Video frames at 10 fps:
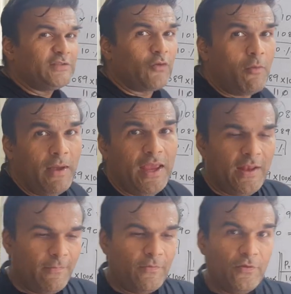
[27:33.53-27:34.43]
from
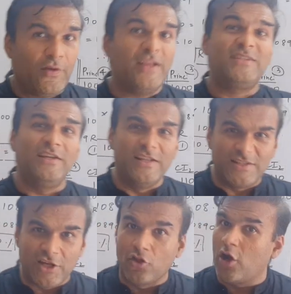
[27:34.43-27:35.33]
my
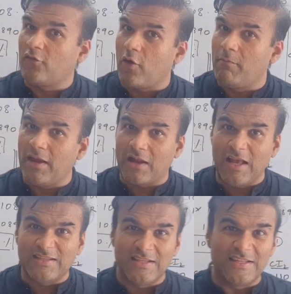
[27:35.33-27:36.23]
residence and not from my
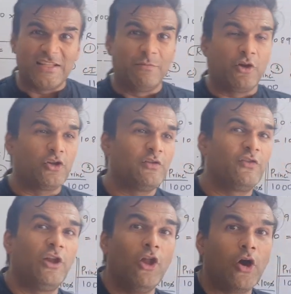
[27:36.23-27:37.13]
classes, as because of
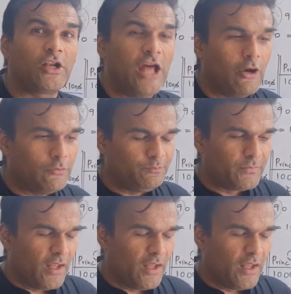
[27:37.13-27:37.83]
the lockdown,